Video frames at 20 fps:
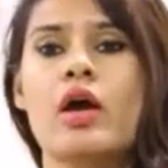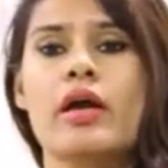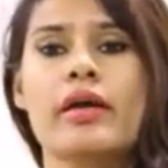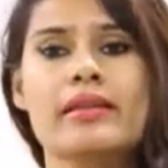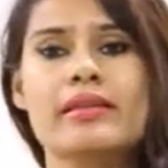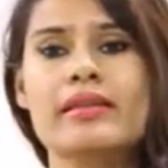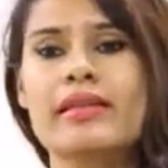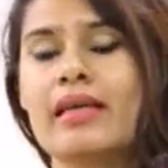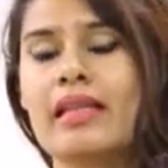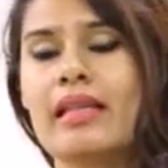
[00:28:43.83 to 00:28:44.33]

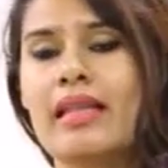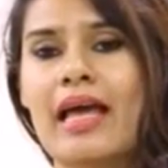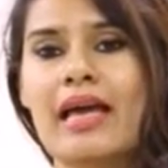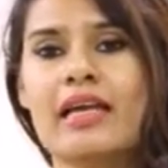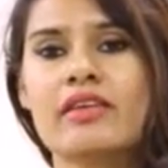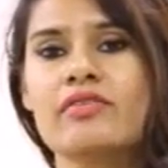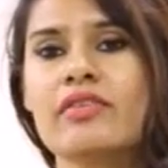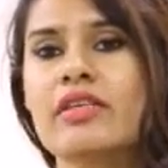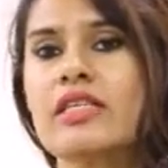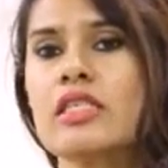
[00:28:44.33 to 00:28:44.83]
in their
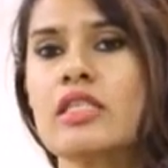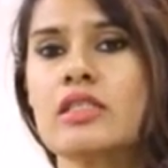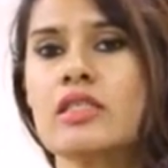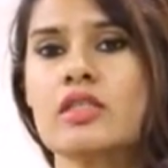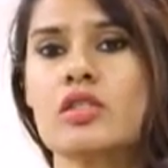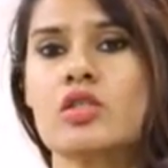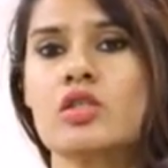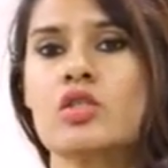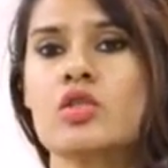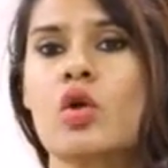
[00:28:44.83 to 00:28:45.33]
life
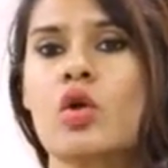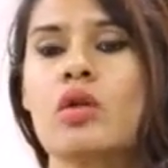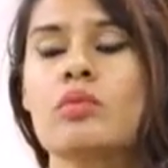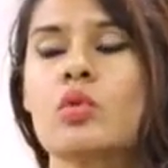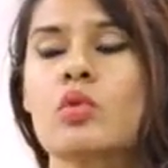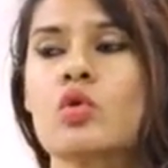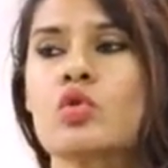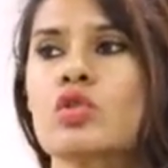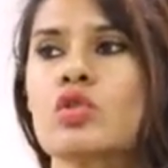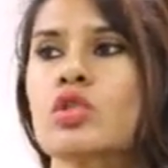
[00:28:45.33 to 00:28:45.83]
is
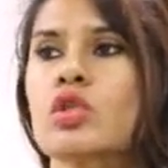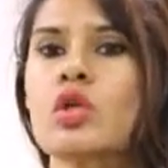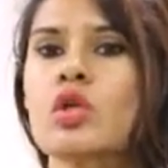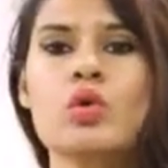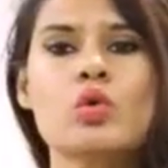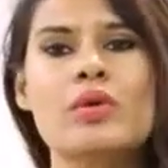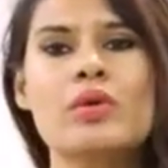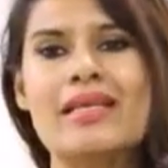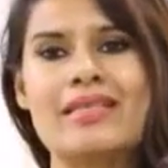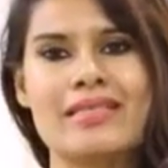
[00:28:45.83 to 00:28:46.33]
almost
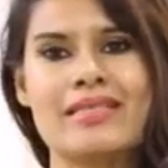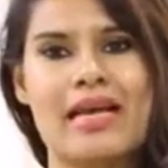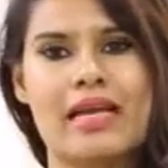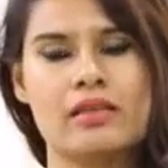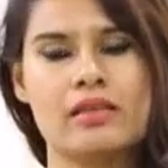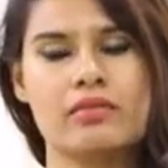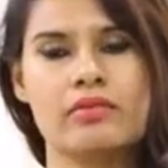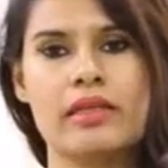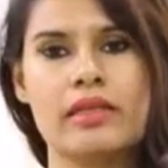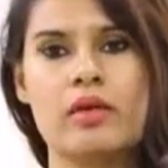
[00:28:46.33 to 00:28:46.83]
clueless
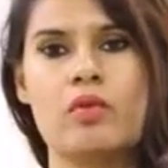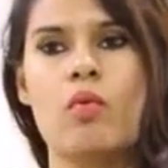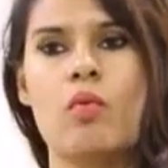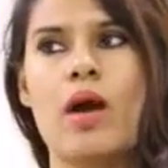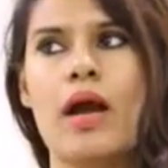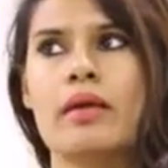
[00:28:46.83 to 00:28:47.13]
kind of thing.